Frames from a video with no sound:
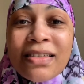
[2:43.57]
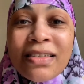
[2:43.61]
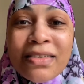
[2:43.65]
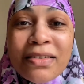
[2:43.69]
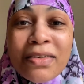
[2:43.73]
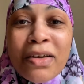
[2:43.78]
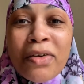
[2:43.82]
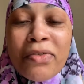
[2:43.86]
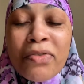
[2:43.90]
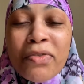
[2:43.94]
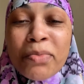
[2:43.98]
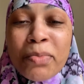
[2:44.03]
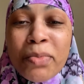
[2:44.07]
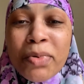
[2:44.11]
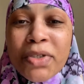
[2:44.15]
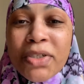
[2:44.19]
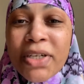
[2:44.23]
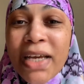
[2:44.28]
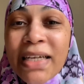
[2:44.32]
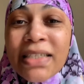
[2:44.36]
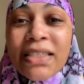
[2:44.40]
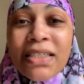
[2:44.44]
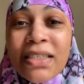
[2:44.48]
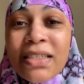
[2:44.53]
for
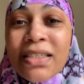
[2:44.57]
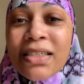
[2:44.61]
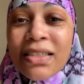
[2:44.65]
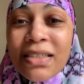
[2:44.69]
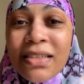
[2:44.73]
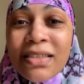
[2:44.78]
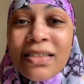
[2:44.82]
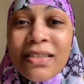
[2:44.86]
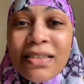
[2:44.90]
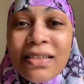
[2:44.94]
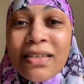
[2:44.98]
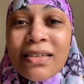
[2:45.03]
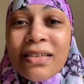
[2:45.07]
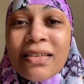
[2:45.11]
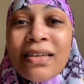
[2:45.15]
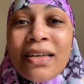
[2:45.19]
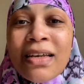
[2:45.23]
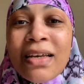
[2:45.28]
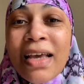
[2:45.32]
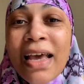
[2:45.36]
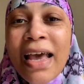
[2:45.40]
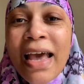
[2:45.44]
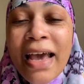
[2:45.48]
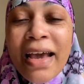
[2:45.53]
protection. This is a
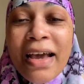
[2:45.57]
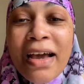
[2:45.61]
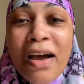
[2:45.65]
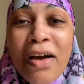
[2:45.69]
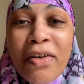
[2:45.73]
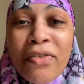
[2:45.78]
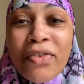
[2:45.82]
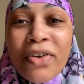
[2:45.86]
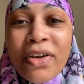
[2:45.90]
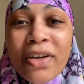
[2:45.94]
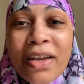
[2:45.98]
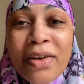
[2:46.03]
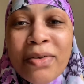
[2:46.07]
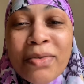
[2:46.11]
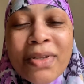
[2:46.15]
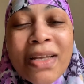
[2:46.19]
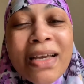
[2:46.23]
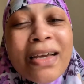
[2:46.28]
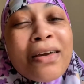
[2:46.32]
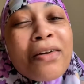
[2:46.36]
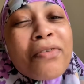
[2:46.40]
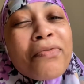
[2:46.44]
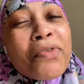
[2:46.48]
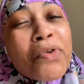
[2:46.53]
head covering. They were
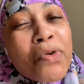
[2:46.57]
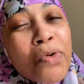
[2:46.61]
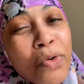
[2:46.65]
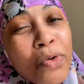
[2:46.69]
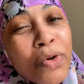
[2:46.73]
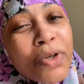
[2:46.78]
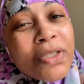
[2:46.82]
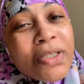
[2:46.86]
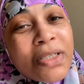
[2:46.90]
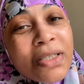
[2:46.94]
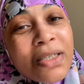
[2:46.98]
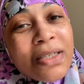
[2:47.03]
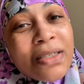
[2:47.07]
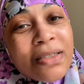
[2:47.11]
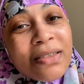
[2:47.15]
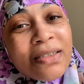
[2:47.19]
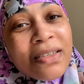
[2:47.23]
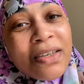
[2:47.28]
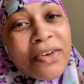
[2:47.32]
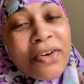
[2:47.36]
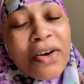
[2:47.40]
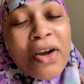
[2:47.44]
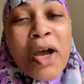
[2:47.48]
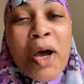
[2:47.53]
like, of course it is,
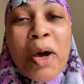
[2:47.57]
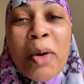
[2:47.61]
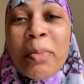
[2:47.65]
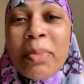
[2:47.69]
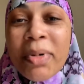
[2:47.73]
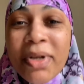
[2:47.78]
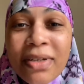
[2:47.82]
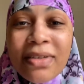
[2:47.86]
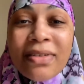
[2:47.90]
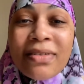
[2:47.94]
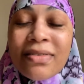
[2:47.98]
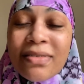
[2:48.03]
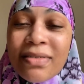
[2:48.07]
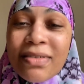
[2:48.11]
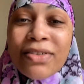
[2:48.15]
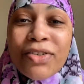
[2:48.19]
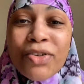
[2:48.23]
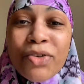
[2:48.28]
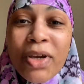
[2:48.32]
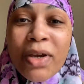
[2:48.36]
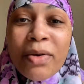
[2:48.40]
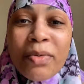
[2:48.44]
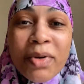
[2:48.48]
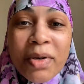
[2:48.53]
dear. But
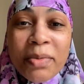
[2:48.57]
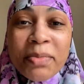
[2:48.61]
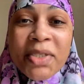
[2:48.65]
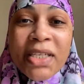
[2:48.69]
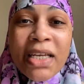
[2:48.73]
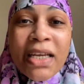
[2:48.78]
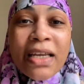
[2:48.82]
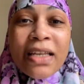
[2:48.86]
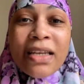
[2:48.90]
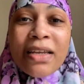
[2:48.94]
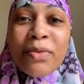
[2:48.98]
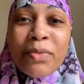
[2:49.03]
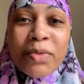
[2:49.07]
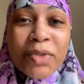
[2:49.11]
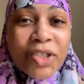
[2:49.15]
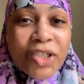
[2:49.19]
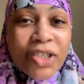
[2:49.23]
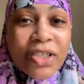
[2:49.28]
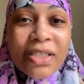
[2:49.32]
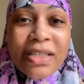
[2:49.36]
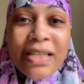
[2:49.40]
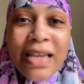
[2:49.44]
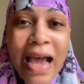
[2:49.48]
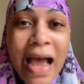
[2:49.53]
you get what I'm saying. It was
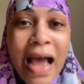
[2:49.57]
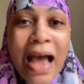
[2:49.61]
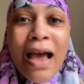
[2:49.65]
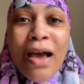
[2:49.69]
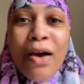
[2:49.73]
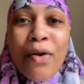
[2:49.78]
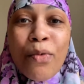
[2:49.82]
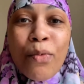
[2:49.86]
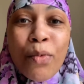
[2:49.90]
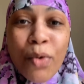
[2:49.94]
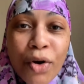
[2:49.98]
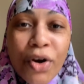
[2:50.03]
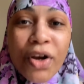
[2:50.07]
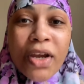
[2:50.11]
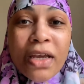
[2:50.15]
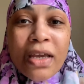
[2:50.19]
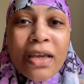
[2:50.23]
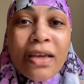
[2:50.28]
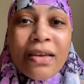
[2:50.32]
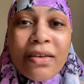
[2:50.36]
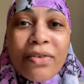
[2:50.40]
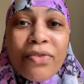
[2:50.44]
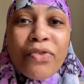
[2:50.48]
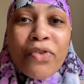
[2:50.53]
just not
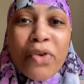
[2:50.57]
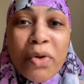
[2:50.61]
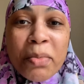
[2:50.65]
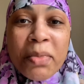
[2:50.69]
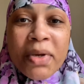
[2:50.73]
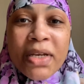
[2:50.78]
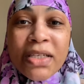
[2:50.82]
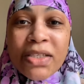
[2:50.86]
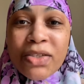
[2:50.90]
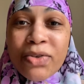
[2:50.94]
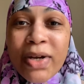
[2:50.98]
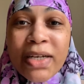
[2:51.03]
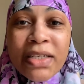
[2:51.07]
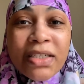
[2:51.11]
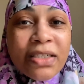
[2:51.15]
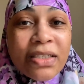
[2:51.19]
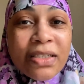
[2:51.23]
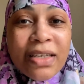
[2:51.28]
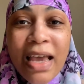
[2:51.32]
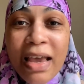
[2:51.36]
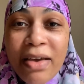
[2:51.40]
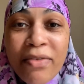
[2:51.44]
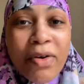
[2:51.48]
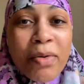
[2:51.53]
working for me. So I
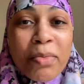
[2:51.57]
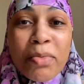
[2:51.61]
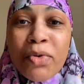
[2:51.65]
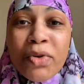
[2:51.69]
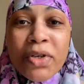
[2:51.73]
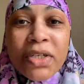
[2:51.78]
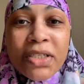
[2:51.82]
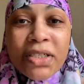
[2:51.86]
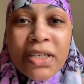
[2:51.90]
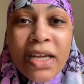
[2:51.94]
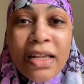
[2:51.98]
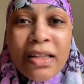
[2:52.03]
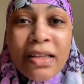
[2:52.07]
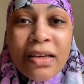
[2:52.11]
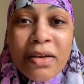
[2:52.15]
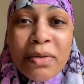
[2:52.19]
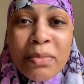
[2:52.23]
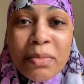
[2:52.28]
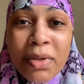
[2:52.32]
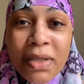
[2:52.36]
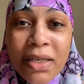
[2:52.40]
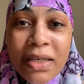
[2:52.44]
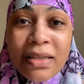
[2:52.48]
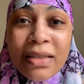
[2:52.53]
just gave up on the Shayla
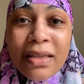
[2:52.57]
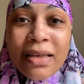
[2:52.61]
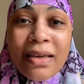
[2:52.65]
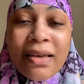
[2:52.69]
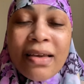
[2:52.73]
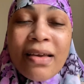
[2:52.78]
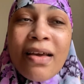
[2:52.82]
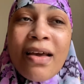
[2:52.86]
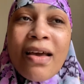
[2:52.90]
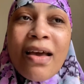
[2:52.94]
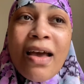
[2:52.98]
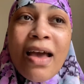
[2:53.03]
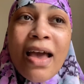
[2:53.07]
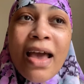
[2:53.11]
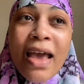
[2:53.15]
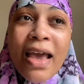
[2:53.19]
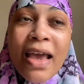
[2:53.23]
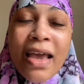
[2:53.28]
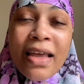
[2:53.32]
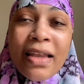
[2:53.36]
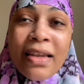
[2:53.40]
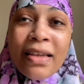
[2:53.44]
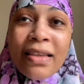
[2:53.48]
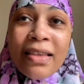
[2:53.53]
completely.
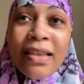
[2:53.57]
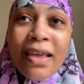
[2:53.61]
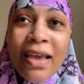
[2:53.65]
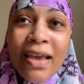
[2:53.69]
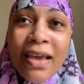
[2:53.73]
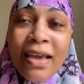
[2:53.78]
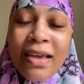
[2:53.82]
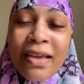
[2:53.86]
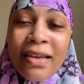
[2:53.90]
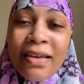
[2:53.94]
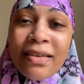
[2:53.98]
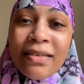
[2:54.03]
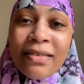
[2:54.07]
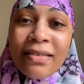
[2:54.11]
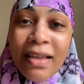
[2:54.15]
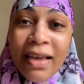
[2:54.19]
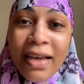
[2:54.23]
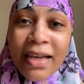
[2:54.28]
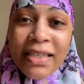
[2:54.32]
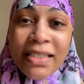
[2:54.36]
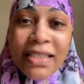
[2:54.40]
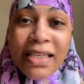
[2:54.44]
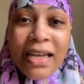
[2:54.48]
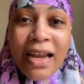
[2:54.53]
And then,
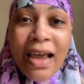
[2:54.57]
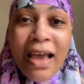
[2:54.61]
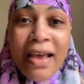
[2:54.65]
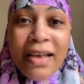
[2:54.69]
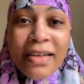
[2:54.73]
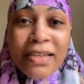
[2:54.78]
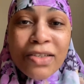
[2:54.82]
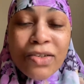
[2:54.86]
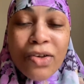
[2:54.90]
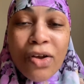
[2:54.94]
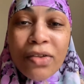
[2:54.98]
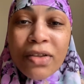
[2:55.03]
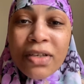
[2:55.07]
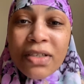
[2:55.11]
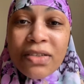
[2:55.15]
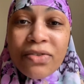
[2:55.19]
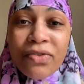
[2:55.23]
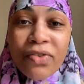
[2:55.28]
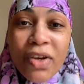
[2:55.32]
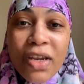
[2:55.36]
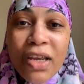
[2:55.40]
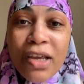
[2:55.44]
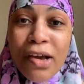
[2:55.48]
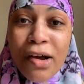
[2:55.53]
like I said, I had saw this
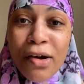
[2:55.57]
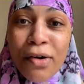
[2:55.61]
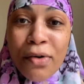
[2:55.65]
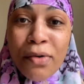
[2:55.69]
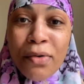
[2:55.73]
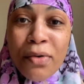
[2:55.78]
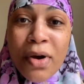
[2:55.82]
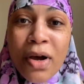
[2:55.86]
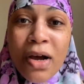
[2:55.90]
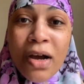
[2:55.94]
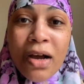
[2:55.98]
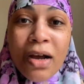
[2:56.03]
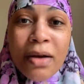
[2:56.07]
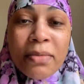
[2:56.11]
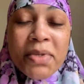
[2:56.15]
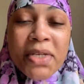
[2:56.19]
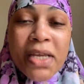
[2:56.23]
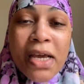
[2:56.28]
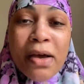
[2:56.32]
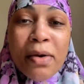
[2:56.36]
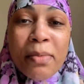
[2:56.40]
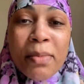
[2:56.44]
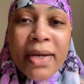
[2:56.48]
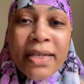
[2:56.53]
video come
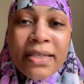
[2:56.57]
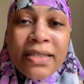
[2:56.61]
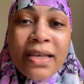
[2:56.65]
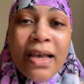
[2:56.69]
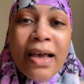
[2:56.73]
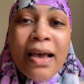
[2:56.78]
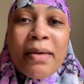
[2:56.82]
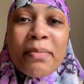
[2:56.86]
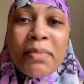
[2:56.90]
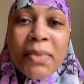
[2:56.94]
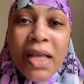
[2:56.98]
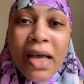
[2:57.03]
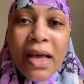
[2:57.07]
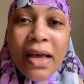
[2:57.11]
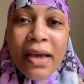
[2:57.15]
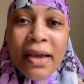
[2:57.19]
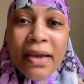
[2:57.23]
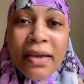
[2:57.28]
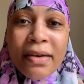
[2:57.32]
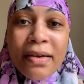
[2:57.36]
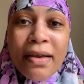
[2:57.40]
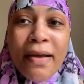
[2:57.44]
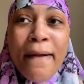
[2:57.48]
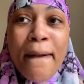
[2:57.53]
down my
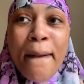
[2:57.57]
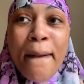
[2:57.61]
timeline